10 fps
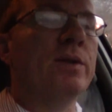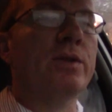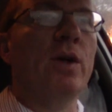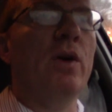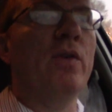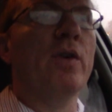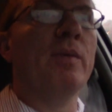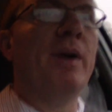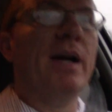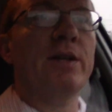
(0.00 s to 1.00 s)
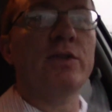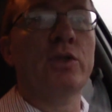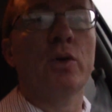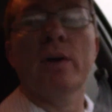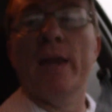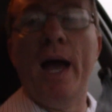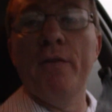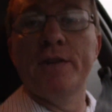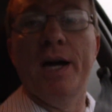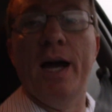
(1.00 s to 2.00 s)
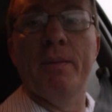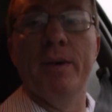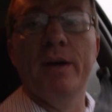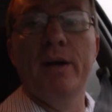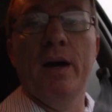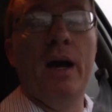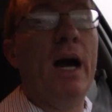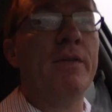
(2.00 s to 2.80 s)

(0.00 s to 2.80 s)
just over my short lifetime.